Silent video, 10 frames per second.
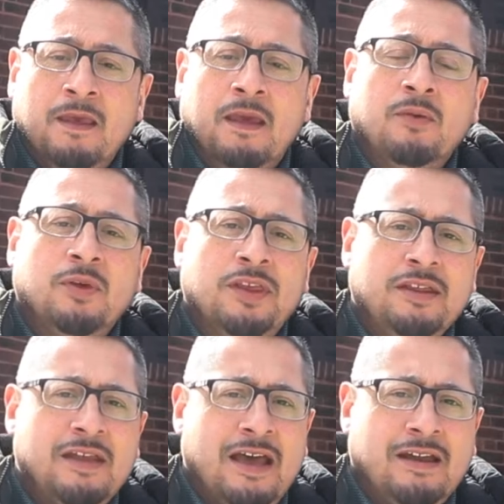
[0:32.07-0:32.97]
And
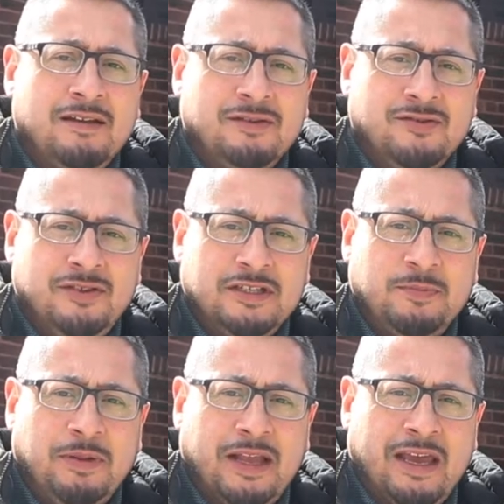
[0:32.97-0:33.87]
within that strategic
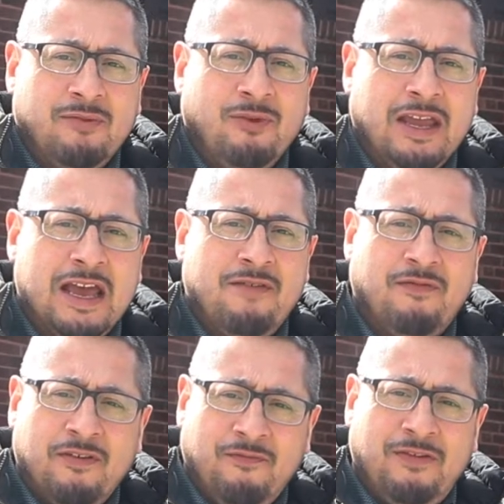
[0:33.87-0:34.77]
plan, we have
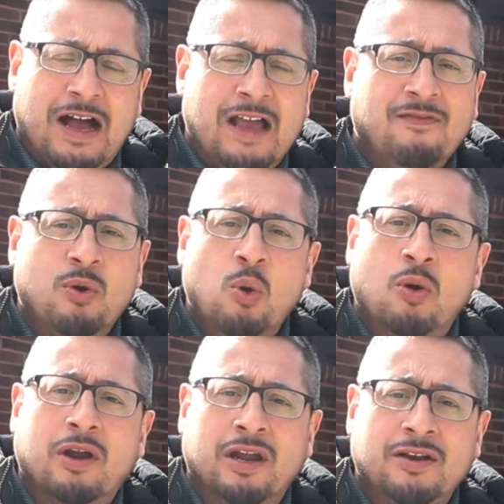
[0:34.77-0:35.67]
5
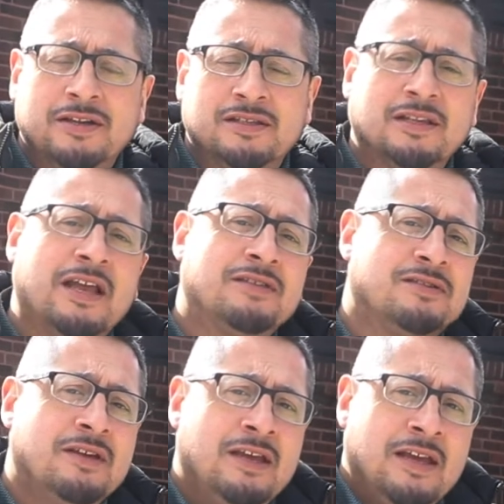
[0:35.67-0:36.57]
core areas the
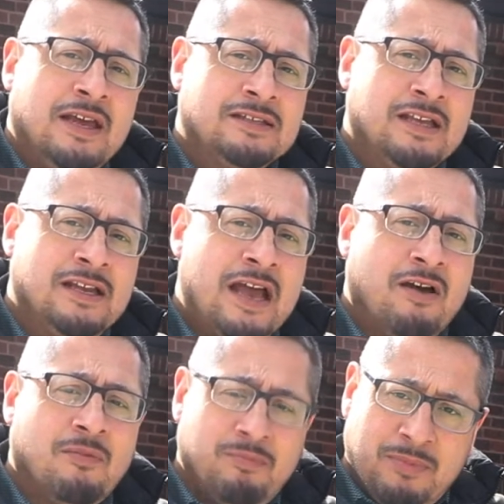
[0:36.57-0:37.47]
Council has laid
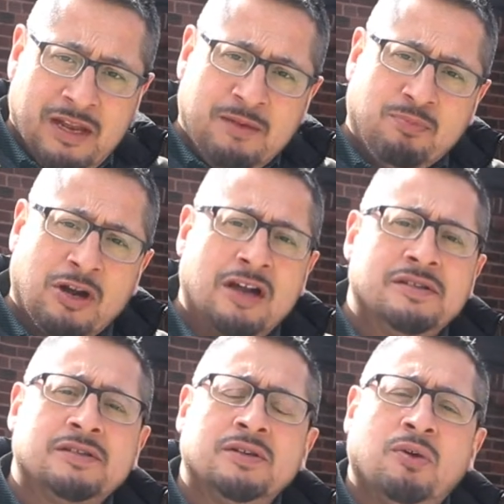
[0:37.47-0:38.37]
out, many
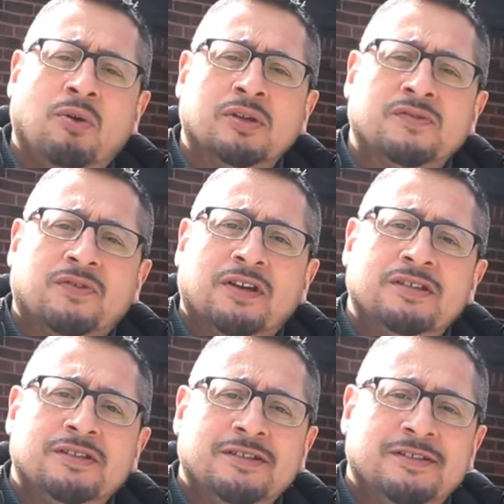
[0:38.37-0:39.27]
projects and goals for
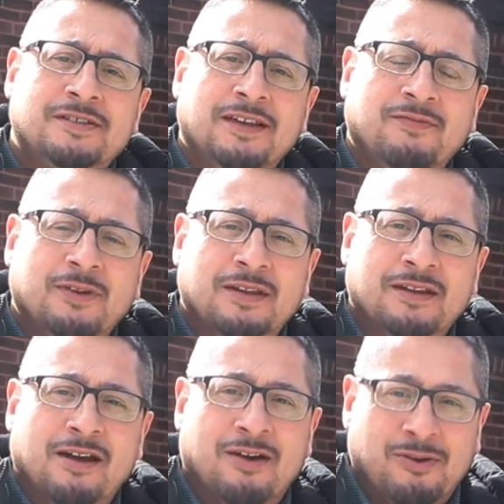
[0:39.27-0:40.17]
us to achieve
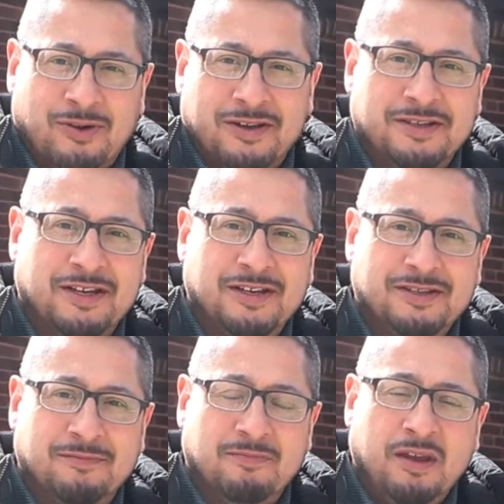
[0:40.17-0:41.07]
within our organization.